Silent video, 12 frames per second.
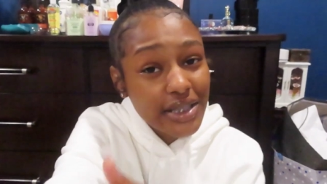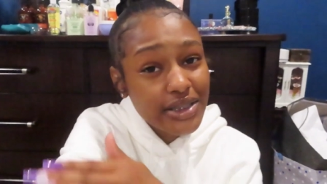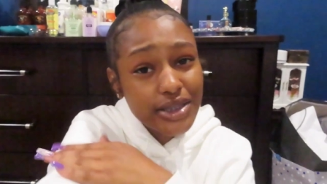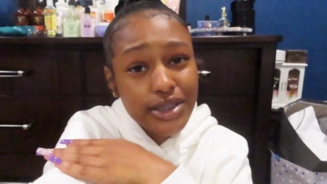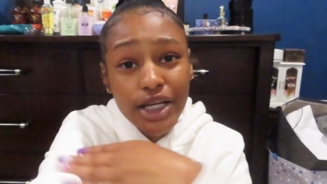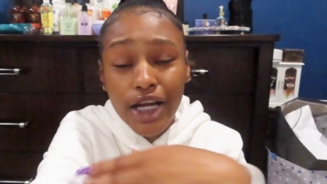
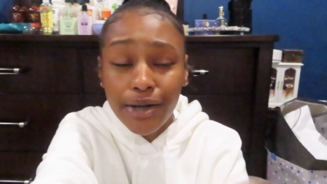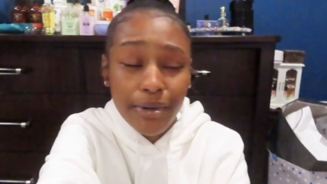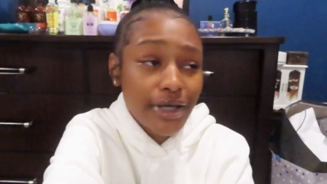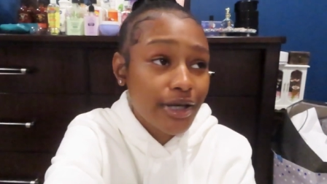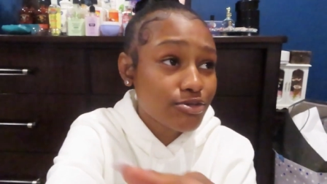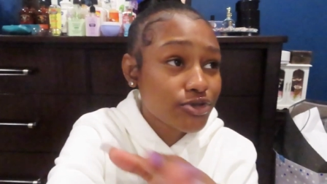Just tell
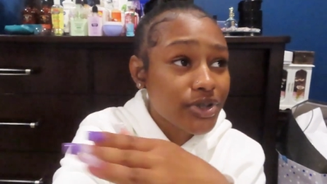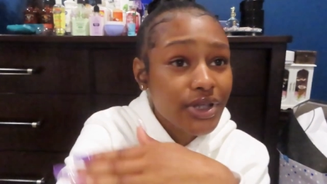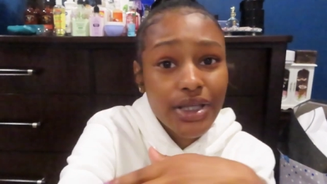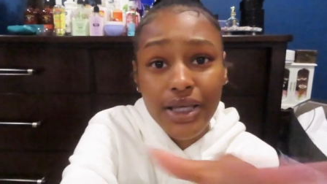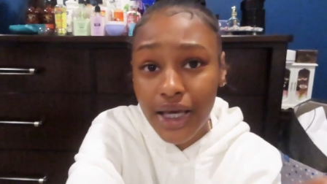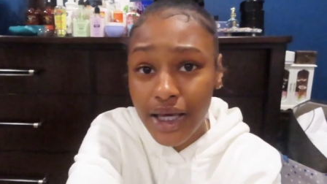everybody come join the
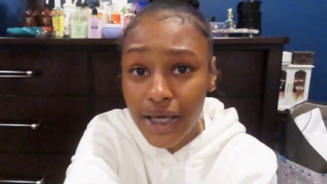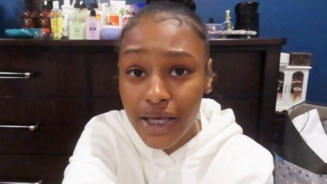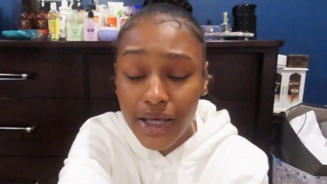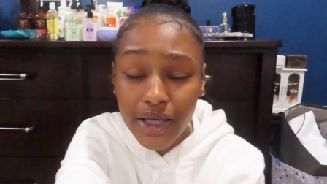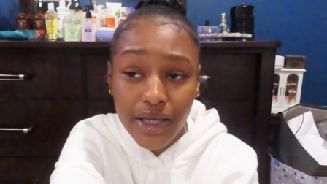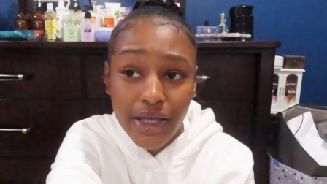
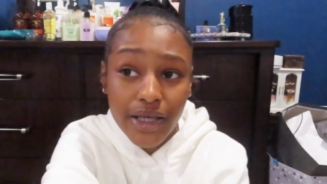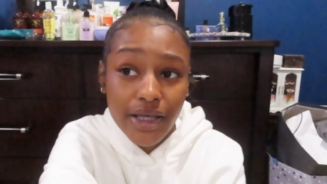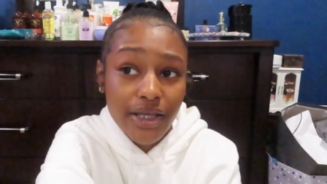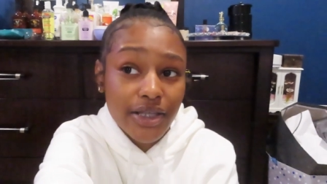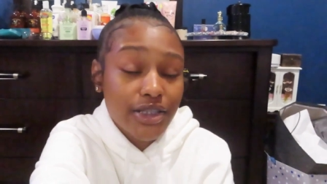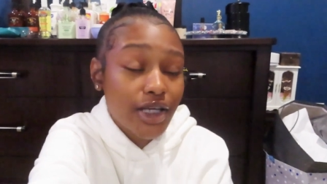
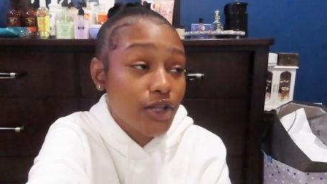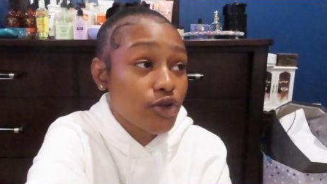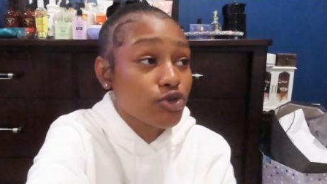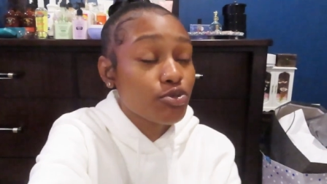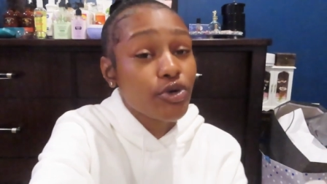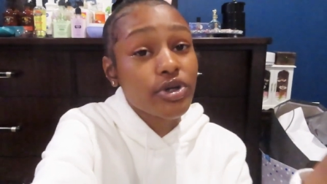gang. Tell your
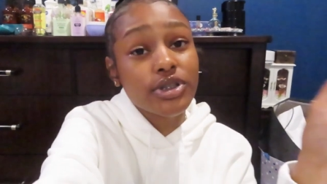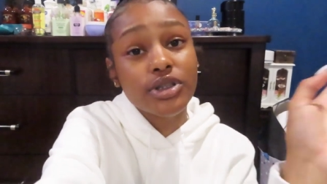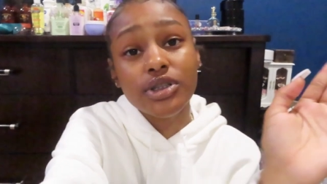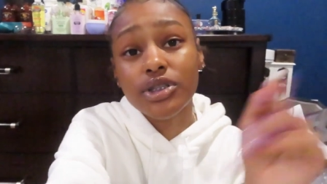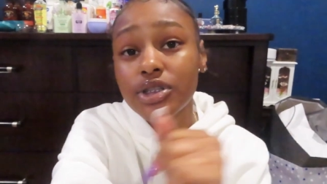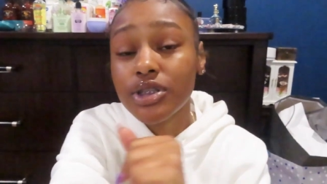newborn
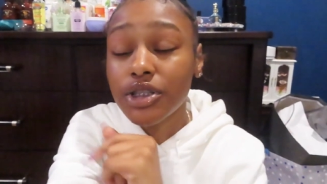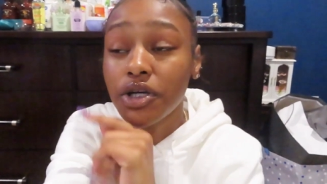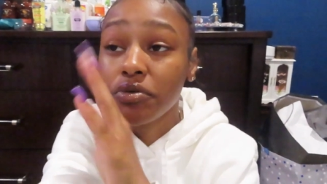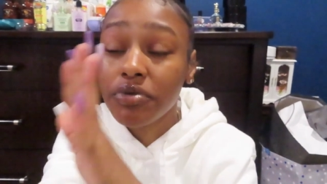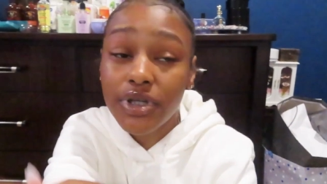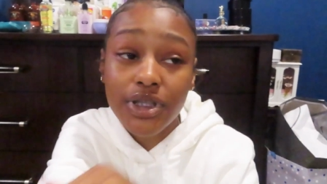sister,
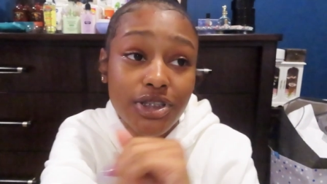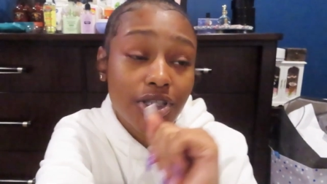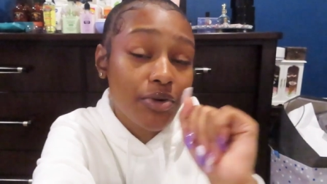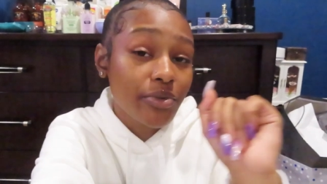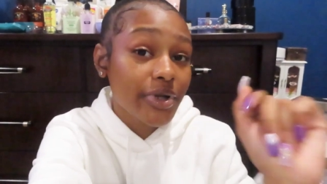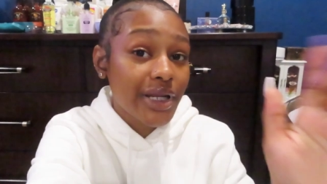your niece,
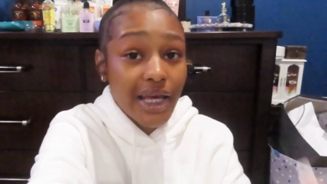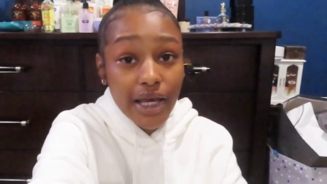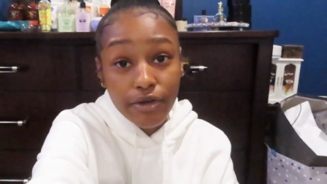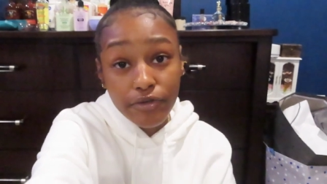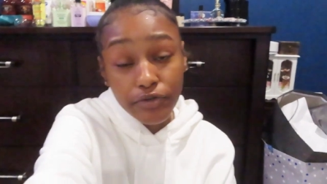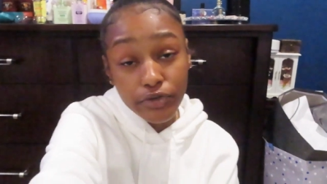your
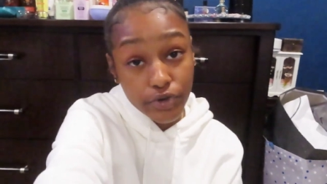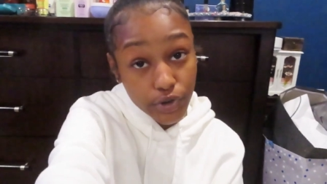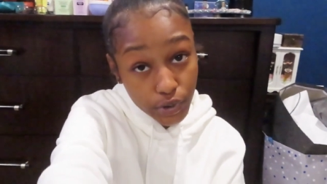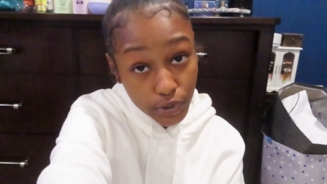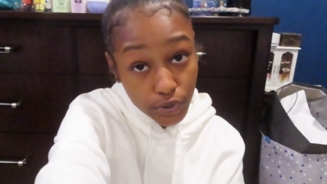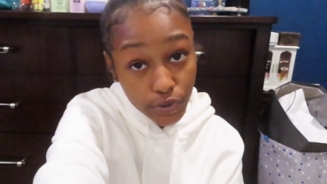
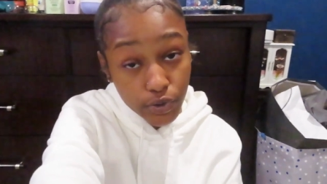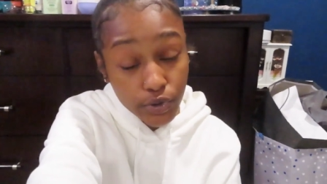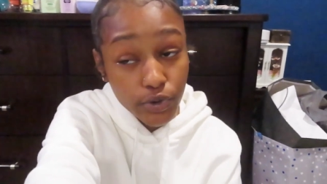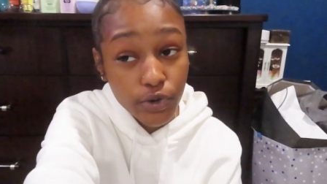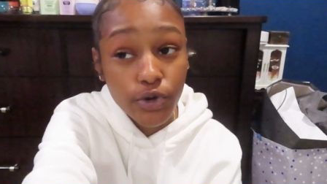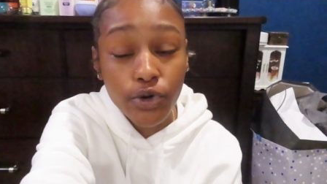
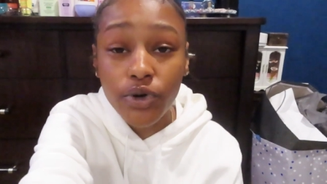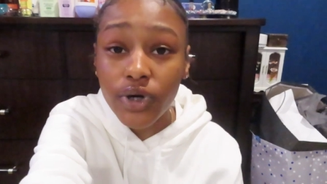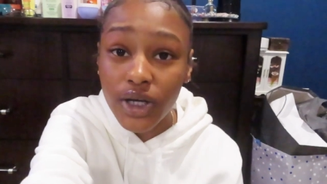nephew.